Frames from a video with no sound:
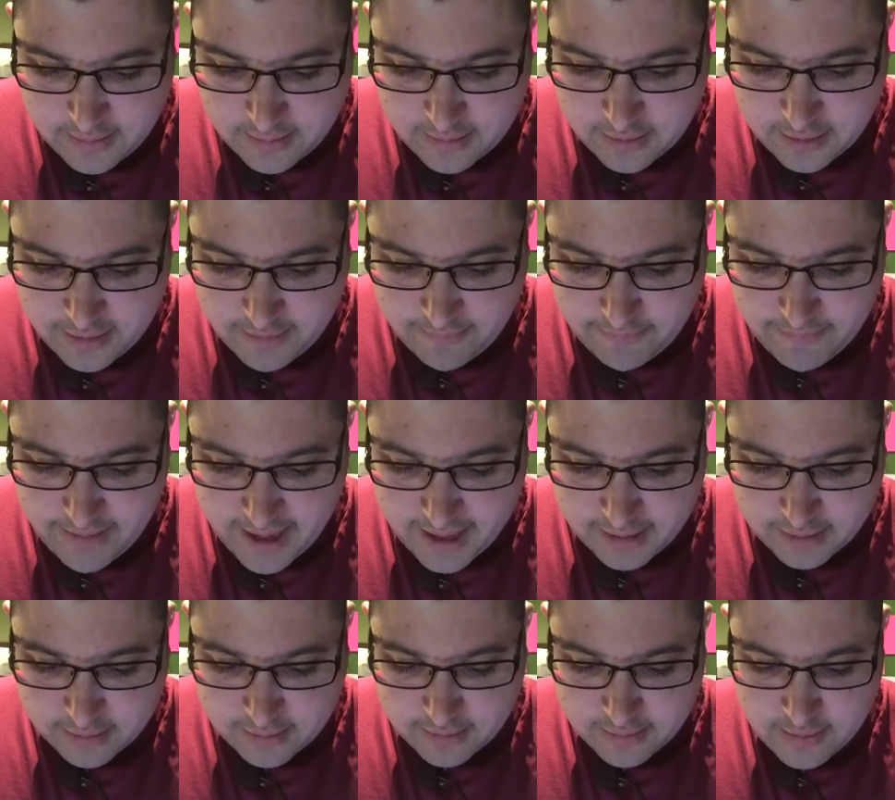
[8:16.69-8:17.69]
the
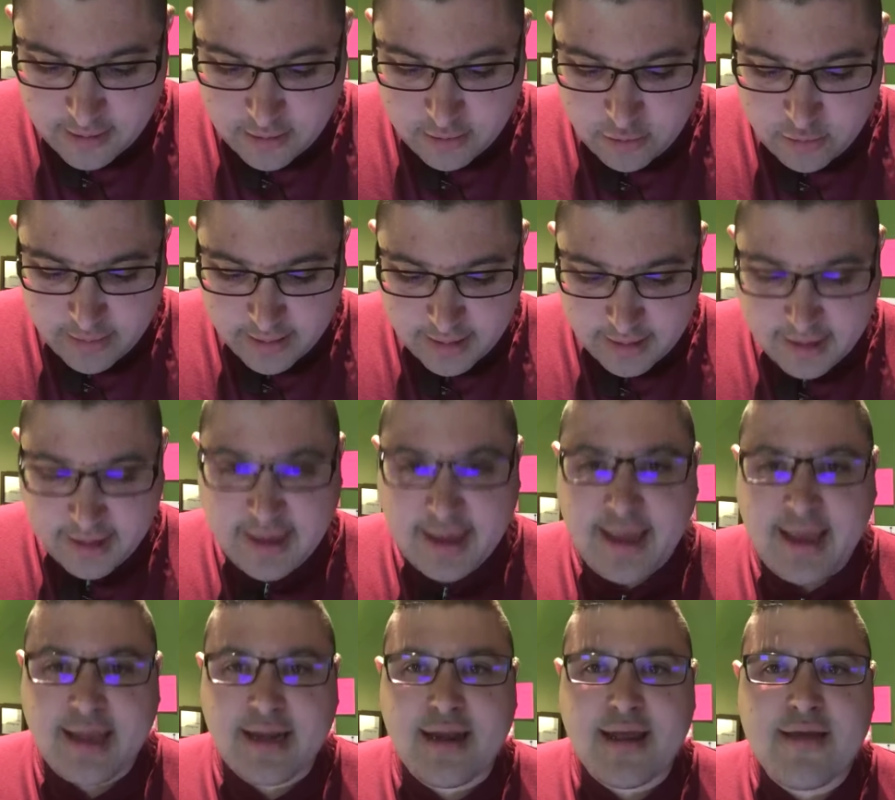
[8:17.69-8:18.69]
matter quickly
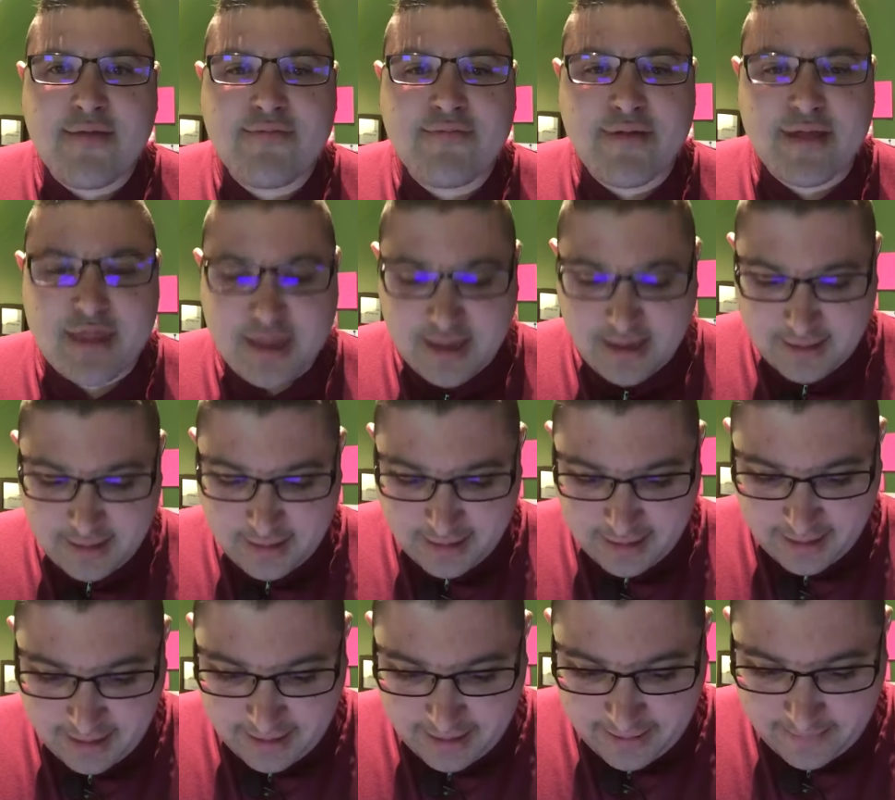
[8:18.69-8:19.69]
and
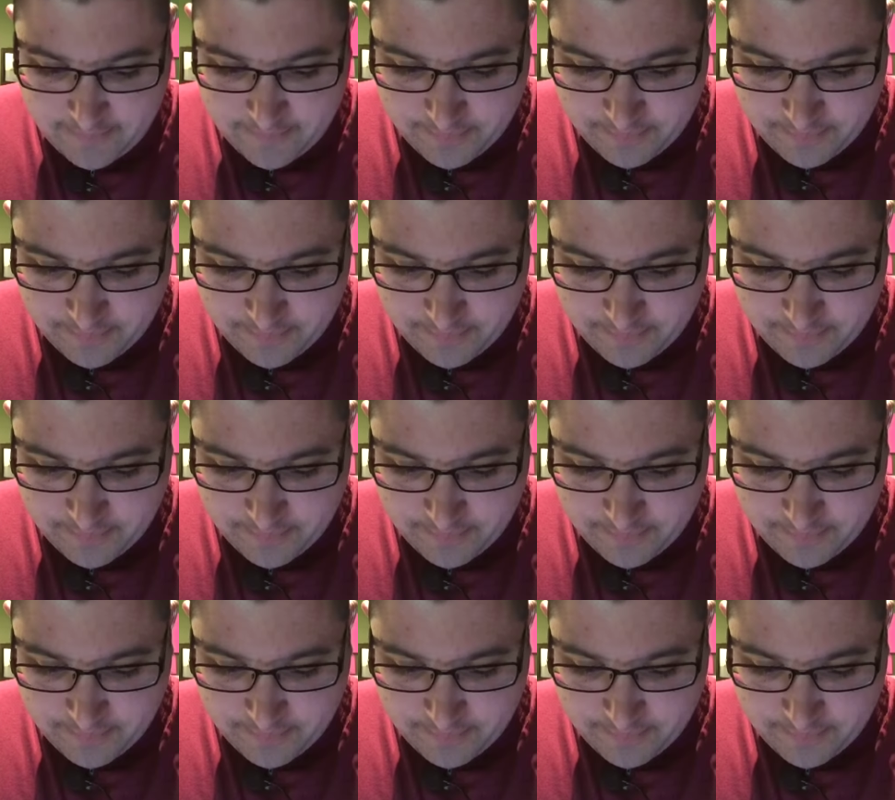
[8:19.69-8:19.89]
efficiently.